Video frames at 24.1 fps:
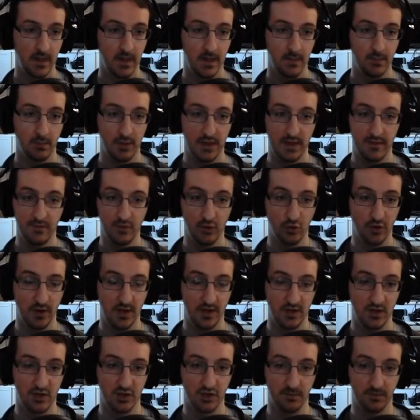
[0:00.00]
But even going
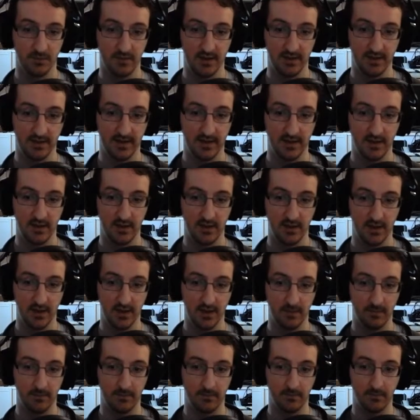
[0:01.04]
into something like
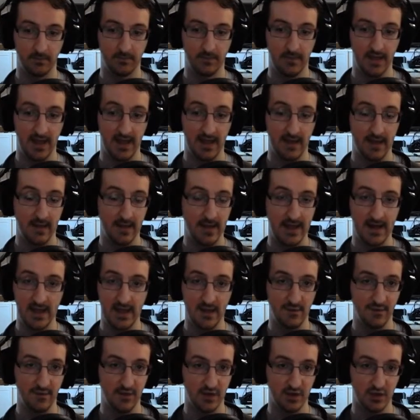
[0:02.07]
any
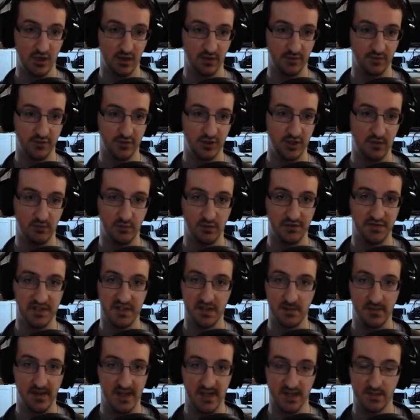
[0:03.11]
of your sort of general
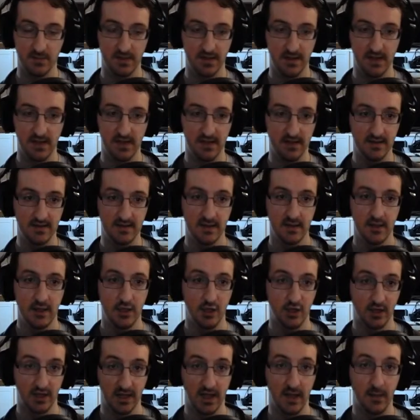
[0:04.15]
DPS PAs, you're
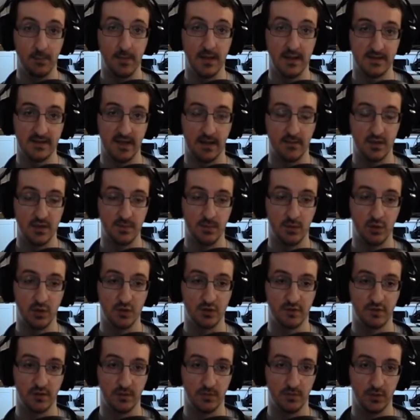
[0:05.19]
going to get a big damage boost
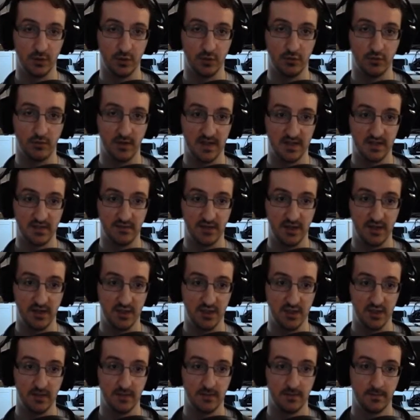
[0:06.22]
from the Hunter Arts
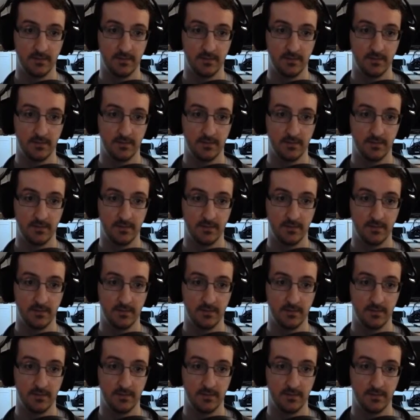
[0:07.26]
Avenger.